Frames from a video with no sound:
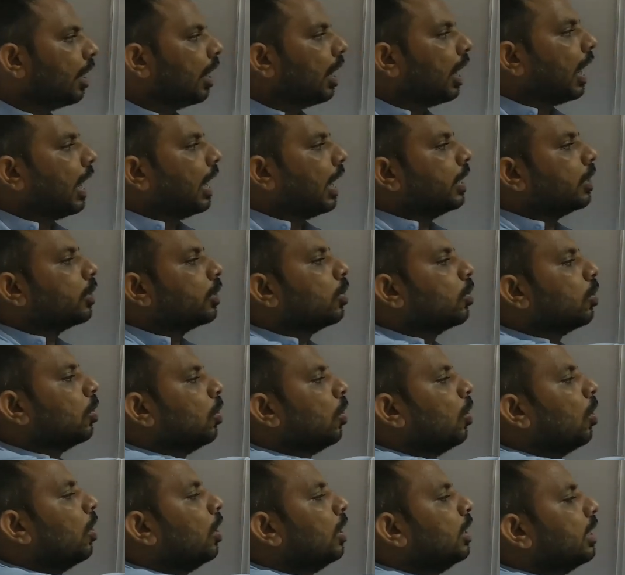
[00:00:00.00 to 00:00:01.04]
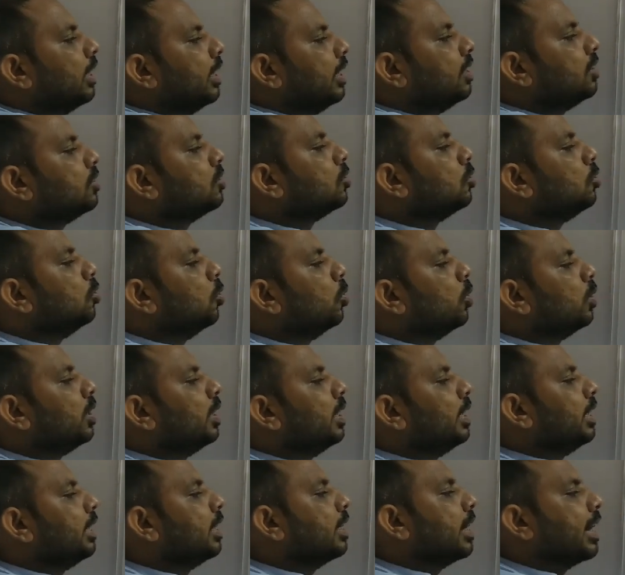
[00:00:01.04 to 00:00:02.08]
alcohol is
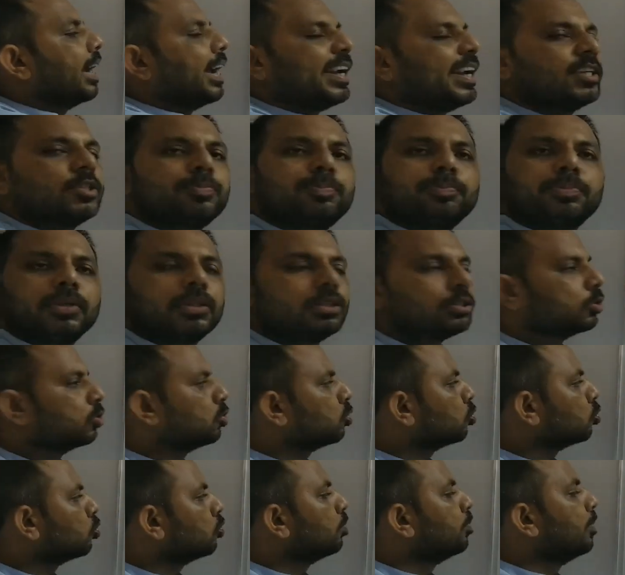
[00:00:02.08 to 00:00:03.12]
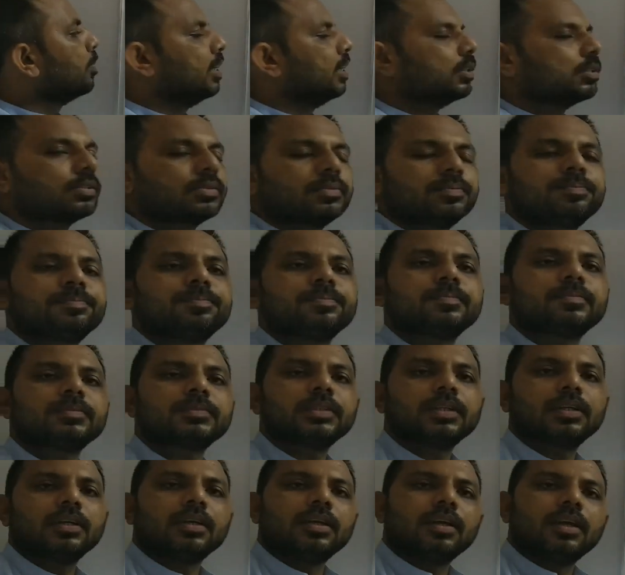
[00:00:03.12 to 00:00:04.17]
donating H plus to base,
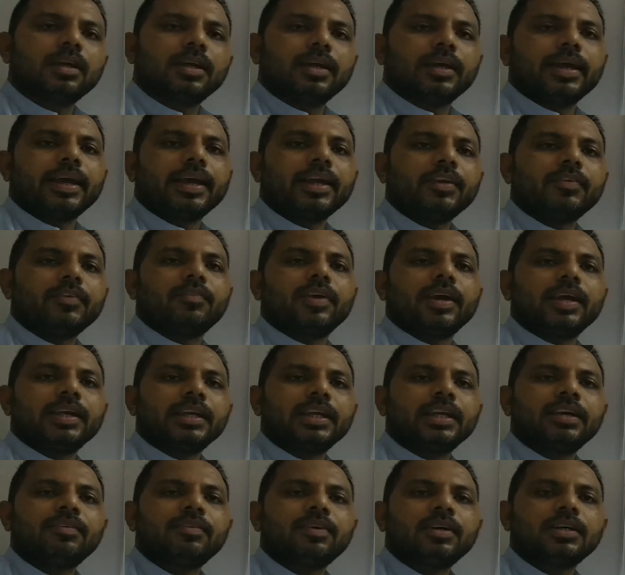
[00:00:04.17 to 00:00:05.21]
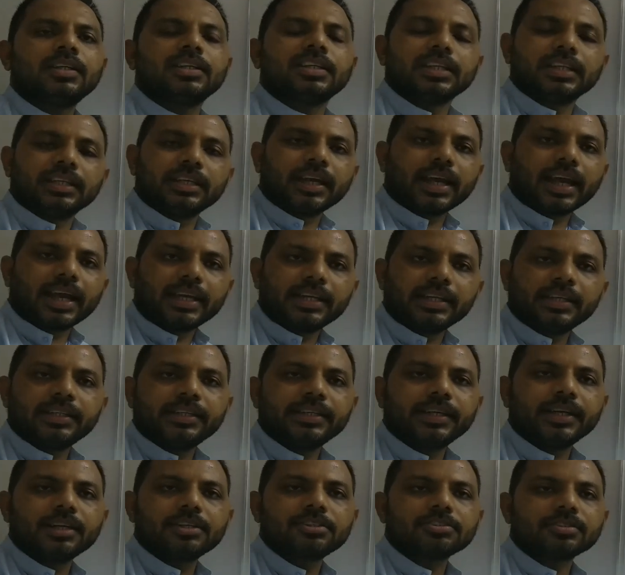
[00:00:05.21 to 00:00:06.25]
and whenever in any
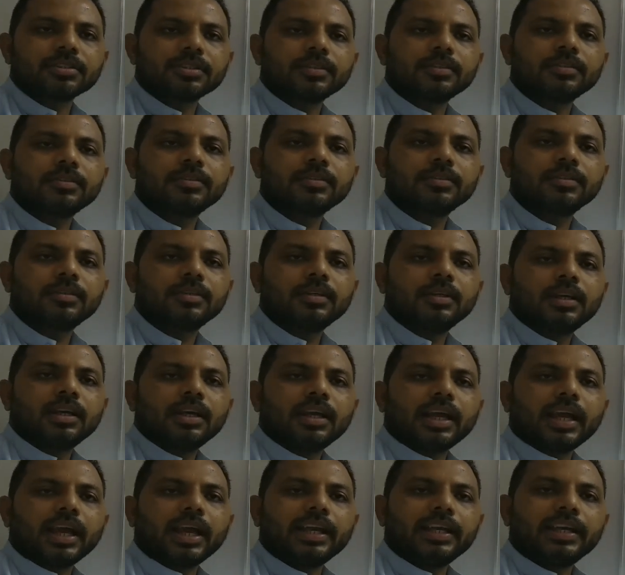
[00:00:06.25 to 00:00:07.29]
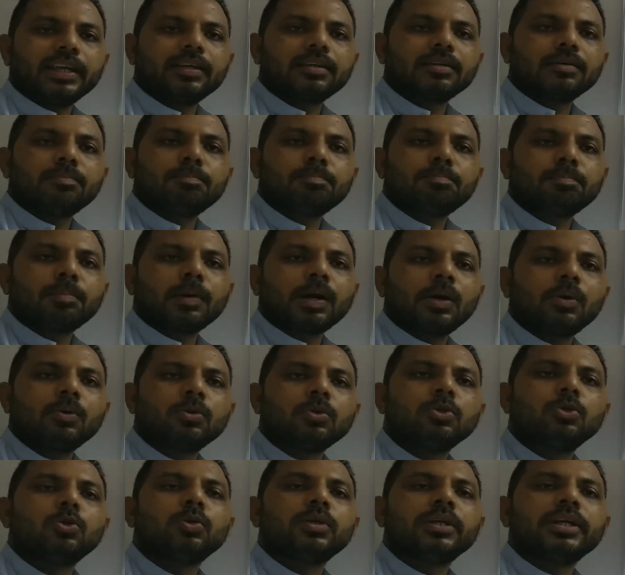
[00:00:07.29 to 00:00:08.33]
reaction any
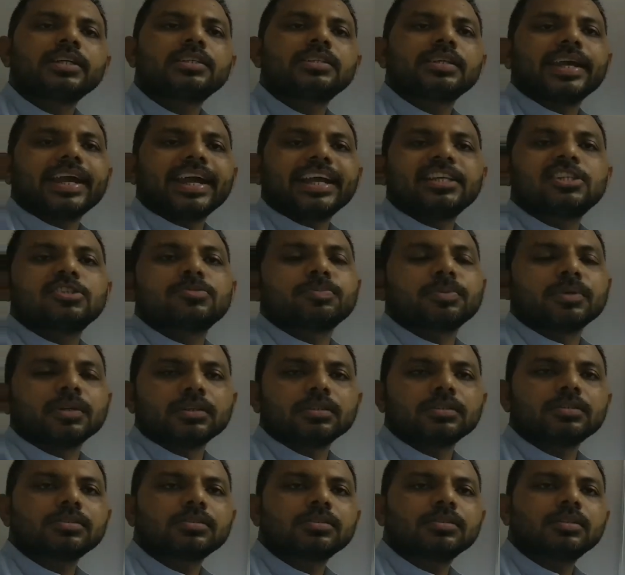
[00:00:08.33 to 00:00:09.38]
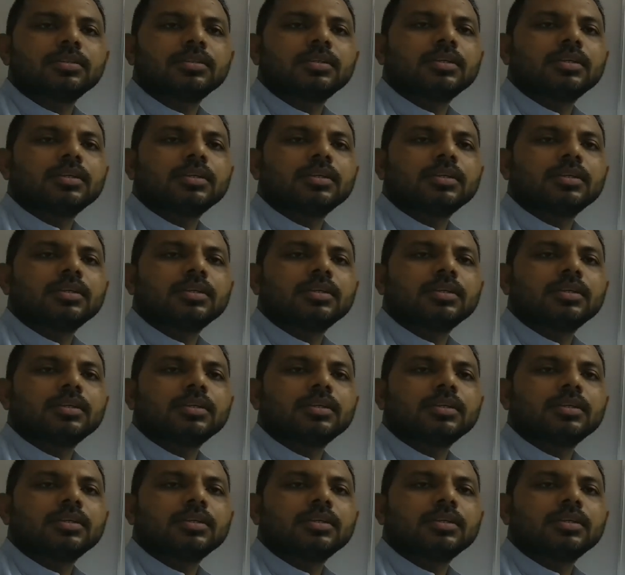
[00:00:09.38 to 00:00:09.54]
compound donates H plus,